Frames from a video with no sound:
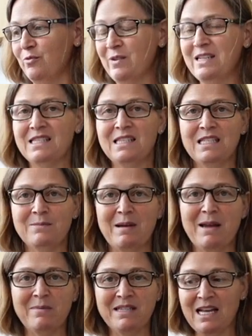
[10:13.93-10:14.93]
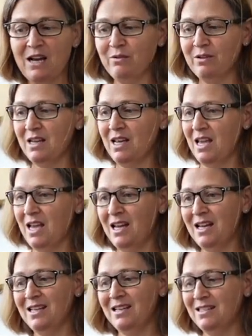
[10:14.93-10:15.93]
to rinse these babies out
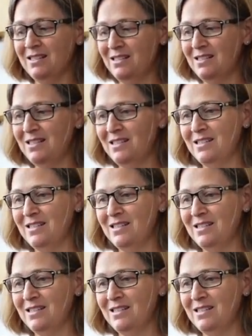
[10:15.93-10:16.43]
and